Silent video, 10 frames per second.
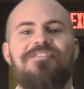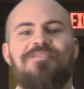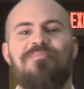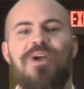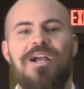
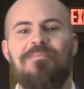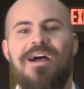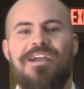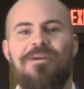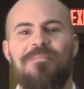Brock
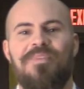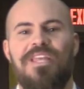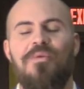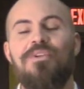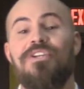Meyer. I
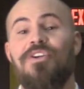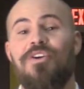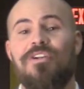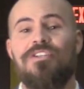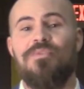want to
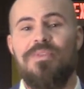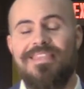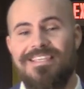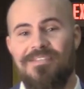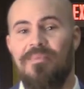encourage you with
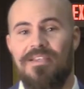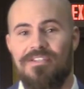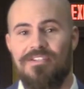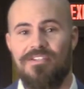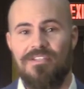this
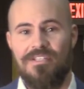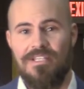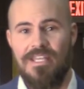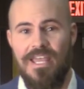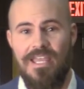message
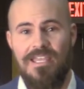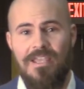today